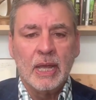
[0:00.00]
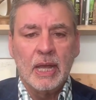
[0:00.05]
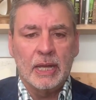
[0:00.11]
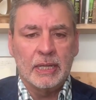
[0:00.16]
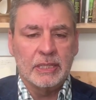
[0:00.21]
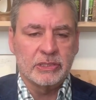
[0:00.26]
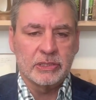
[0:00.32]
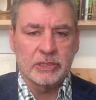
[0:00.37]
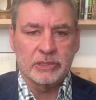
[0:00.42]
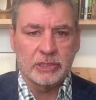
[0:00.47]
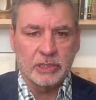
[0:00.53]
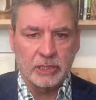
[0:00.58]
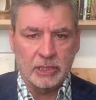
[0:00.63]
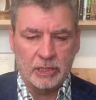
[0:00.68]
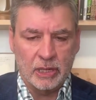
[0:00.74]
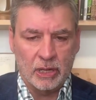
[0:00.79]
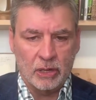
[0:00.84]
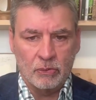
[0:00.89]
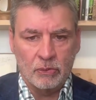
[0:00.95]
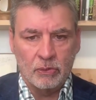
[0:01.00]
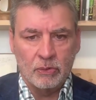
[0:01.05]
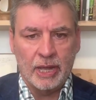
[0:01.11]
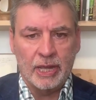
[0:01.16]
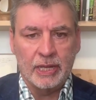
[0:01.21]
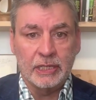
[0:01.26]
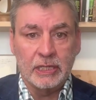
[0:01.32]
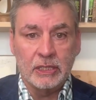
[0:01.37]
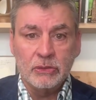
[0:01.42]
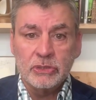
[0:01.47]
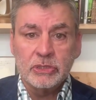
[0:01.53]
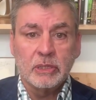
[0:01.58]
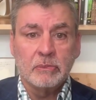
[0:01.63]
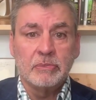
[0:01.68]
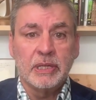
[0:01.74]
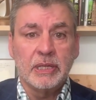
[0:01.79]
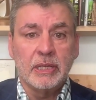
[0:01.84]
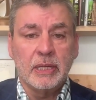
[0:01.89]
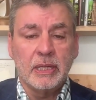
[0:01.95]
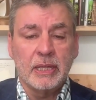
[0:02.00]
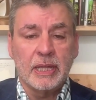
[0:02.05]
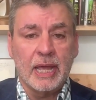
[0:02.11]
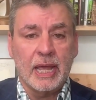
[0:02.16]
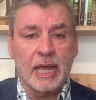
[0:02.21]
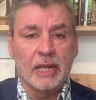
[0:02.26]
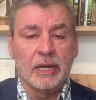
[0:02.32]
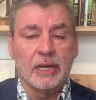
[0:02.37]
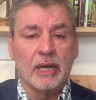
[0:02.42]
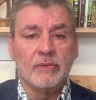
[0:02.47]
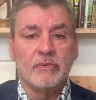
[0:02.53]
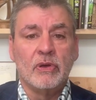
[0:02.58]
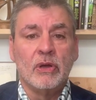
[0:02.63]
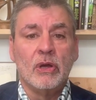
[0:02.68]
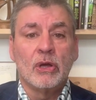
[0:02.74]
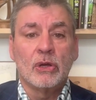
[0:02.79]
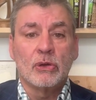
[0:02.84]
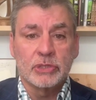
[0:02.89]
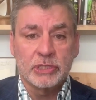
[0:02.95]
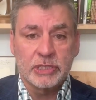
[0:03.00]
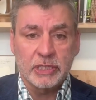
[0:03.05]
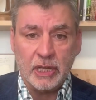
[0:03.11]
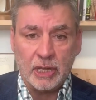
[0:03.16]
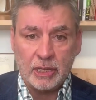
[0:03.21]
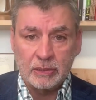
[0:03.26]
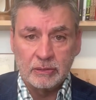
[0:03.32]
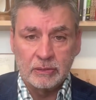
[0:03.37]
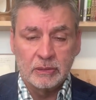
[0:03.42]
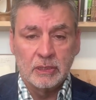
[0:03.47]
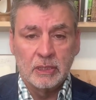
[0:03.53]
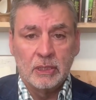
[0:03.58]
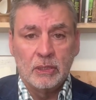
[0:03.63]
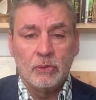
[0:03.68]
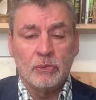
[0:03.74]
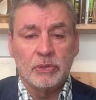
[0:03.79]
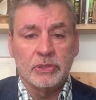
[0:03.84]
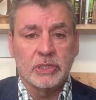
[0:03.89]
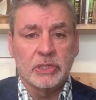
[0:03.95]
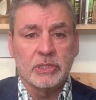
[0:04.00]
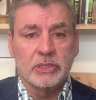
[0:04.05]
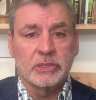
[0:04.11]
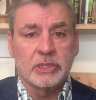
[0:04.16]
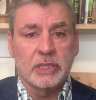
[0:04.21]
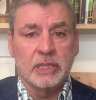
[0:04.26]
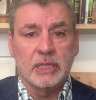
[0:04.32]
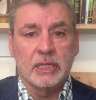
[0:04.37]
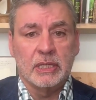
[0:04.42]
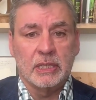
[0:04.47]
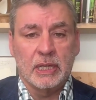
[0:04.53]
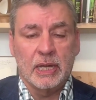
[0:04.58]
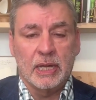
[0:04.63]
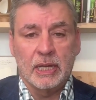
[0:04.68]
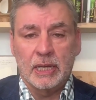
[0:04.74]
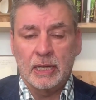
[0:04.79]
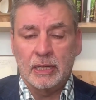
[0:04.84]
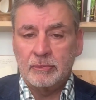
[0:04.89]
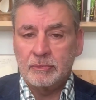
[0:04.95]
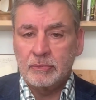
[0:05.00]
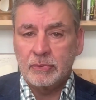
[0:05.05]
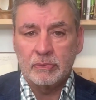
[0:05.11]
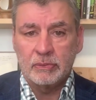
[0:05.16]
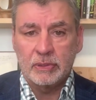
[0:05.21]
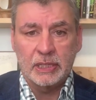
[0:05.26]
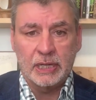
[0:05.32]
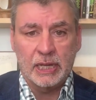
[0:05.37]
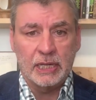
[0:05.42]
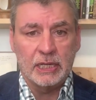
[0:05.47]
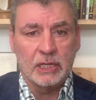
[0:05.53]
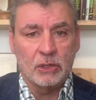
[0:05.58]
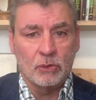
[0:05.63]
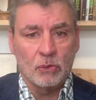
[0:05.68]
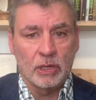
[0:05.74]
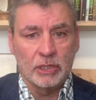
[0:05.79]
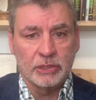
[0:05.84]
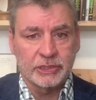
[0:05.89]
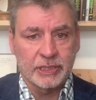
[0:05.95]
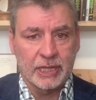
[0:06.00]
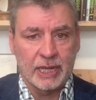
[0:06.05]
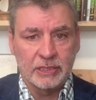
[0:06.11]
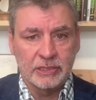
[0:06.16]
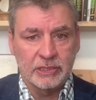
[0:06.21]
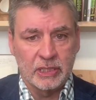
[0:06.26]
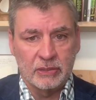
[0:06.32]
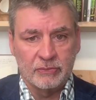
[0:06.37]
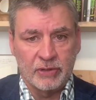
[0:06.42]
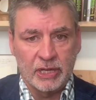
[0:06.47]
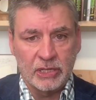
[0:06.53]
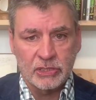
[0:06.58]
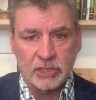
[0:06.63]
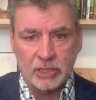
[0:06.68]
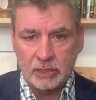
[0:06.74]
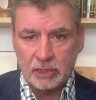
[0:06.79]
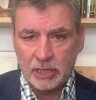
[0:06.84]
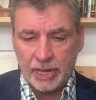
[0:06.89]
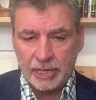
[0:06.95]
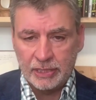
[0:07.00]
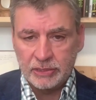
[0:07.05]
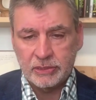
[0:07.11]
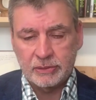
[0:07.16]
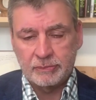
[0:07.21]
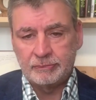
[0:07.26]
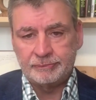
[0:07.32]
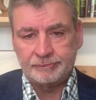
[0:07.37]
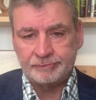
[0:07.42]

Uh, he's the C E O, and he used to be the head of COSIA, which is the uh, Canadian Oil Sands Innovation Alliance.